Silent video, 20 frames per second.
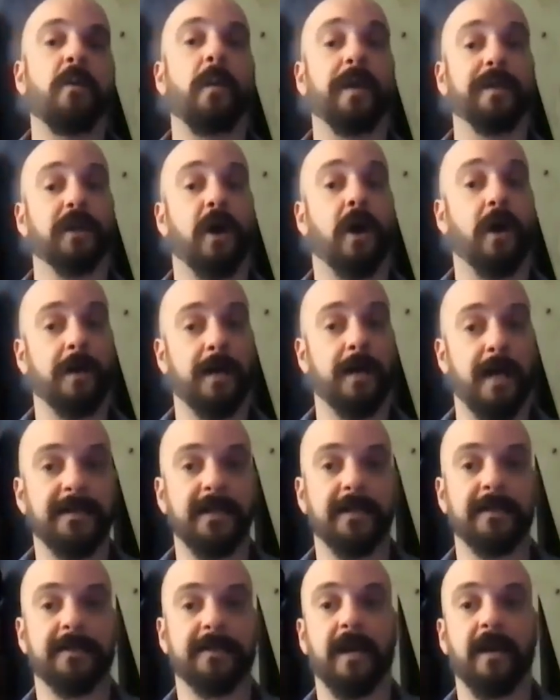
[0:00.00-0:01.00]
which are
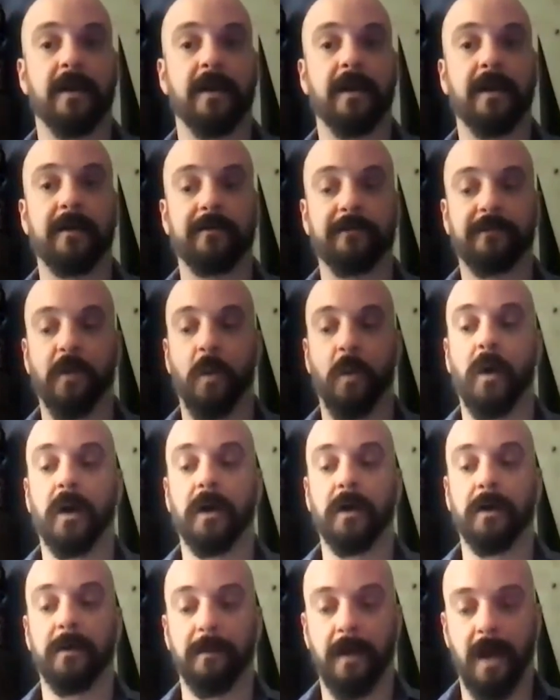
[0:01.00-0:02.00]
necessary
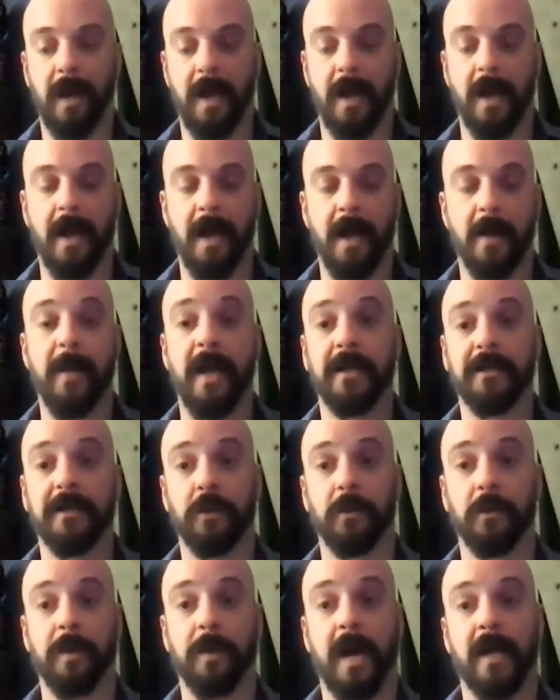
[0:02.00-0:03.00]
for a
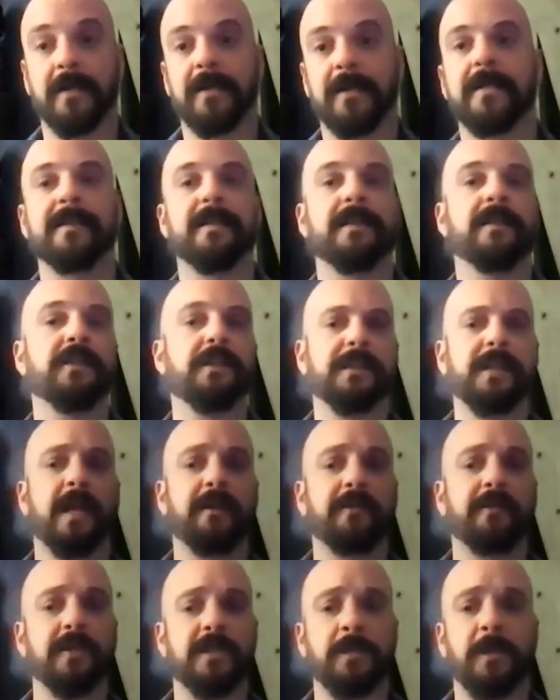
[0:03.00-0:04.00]
magical practice and just
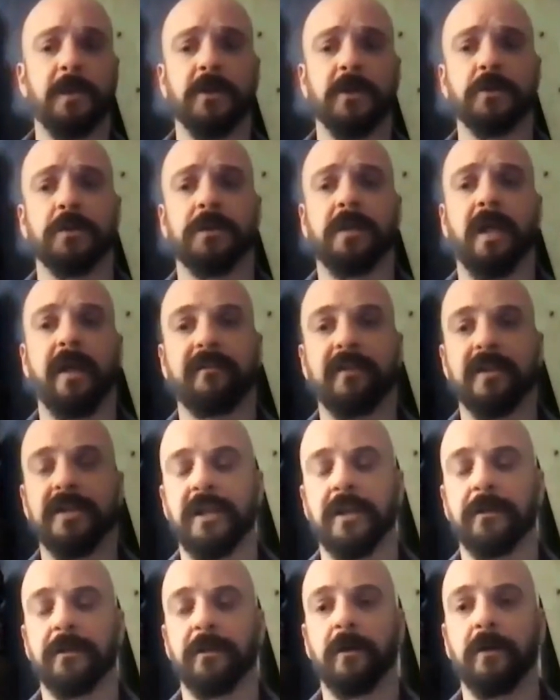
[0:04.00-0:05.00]
kind of a spiritual life in
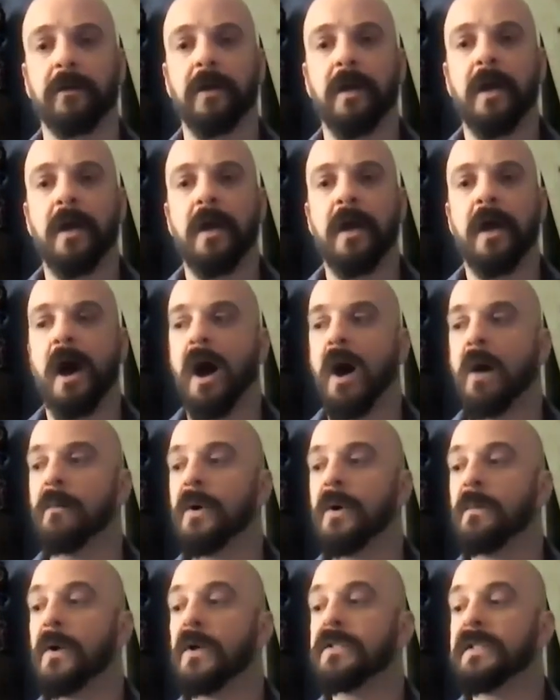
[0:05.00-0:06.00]
general.
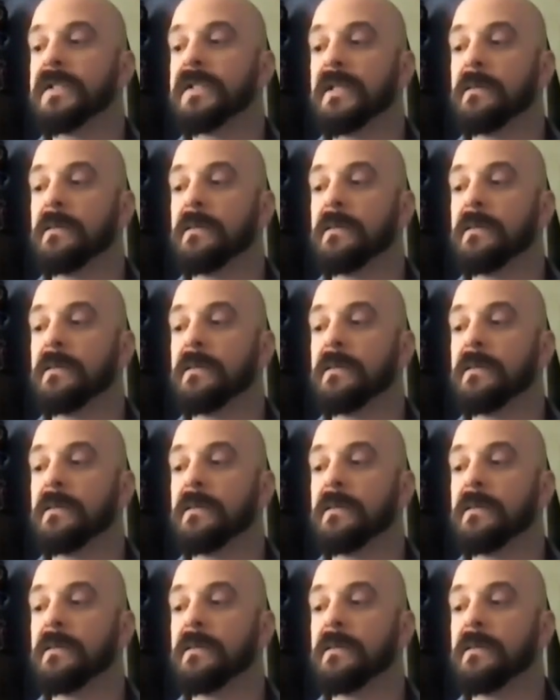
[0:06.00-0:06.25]
But most of